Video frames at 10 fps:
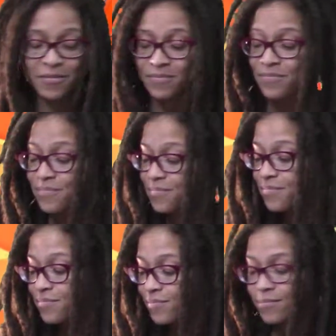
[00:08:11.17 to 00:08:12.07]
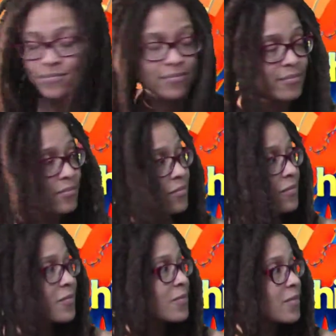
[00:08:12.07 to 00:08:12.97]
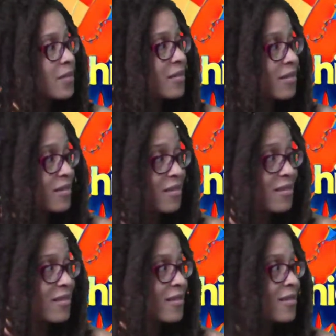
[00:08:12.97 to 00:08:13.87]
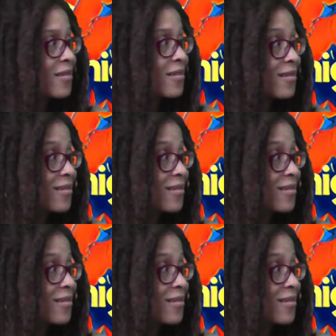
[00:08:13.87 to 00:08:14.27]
(not speaking)